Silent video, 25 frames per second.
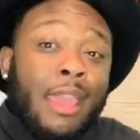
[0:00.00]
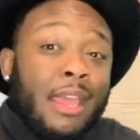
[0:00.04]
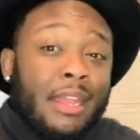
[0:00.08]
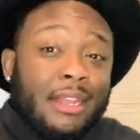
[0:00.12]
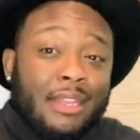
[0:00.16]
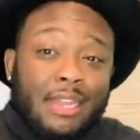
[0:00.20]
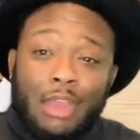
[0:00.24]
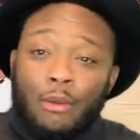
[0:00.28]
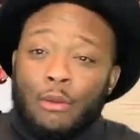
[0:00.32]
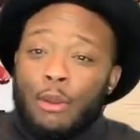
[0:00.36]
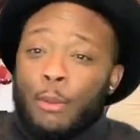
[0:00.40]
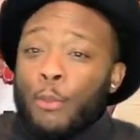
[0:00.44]

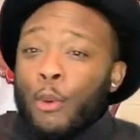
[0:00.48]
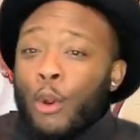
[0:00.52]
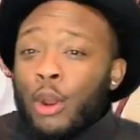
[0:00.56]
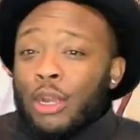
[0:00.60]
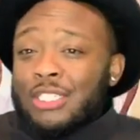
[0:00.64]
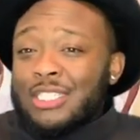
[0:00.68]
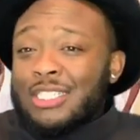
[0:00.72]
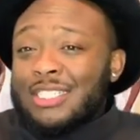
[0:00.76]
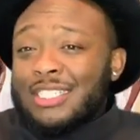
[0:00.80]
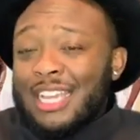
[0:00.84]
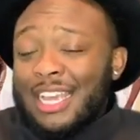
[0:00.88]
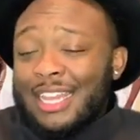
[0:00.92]
Now, with
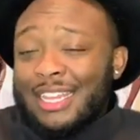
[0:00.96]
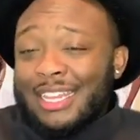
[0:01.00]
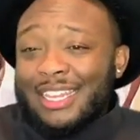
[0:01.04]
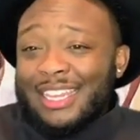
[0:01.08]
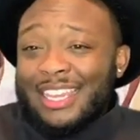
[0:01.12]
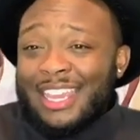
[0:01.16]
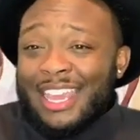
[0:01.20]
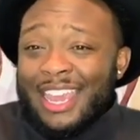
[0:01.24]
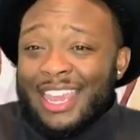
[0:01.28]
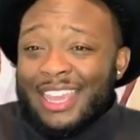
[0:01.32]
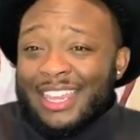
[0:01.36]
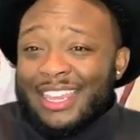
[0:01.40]
Portia telling
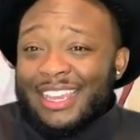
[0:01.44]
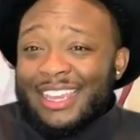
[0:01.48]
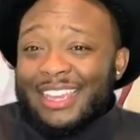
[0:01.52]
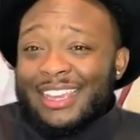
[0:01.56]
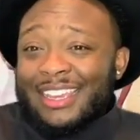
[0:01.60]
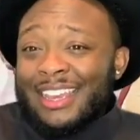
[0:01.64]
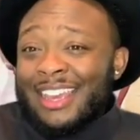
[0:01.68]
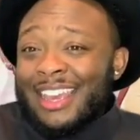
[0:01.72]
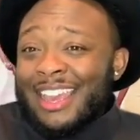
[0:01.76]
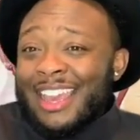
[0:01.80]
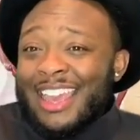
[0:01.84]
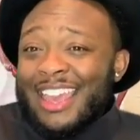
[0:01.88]

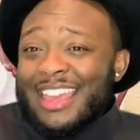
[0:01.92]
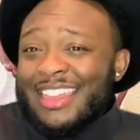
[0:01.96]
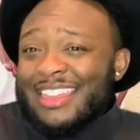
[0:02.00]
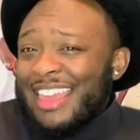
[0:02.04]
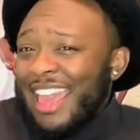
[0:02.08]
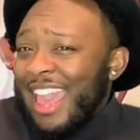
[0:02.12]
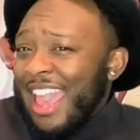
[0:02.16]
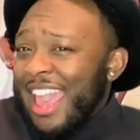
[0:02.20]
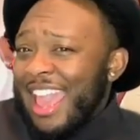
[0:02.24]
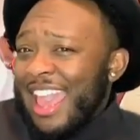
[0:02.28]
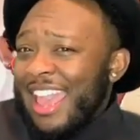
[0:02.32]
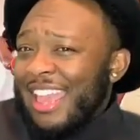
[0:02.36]
Kenya
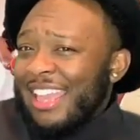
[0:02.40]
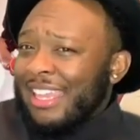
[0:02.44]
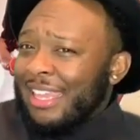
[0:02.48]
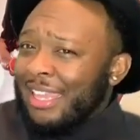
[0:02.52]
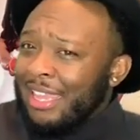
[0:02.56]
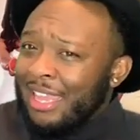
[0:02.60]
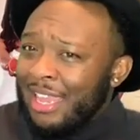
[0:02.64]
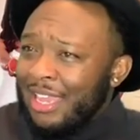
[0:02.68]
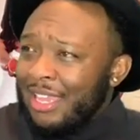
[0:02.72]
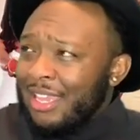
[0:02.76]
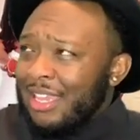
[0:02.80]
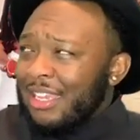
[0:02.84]
that,
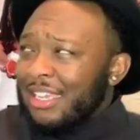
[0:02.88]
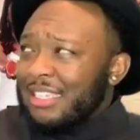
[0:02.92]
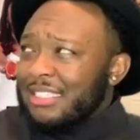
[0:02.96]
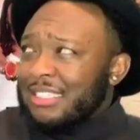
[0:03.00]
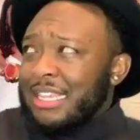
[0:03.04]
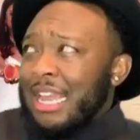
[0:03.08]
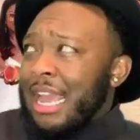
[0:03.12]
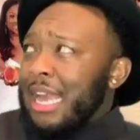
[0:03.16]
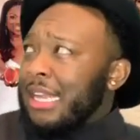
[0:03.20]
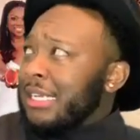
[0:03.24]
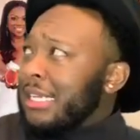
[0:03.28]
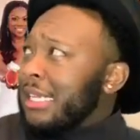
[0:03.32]
Kenya
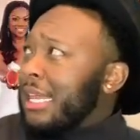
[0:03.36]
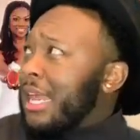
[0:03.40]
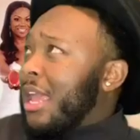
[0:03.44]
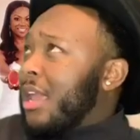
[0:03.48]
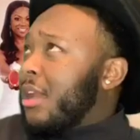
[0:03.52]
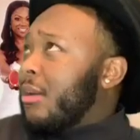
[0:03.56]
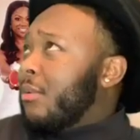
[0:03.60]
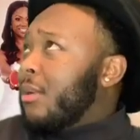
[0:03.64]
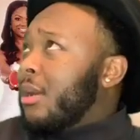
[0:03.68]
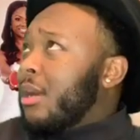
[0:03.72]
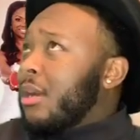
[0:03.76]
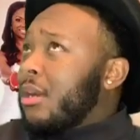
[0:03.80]
kind of
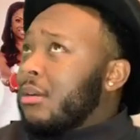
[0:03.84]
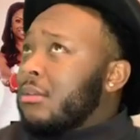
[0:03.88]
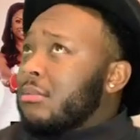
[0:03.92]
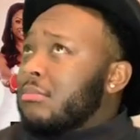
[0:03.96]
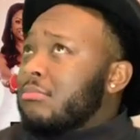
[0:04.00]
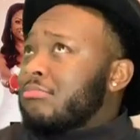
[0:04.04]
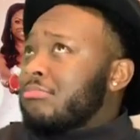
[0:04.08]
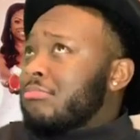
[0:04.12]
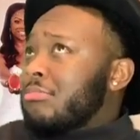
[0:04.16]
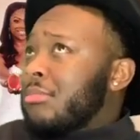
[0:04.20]
like, well,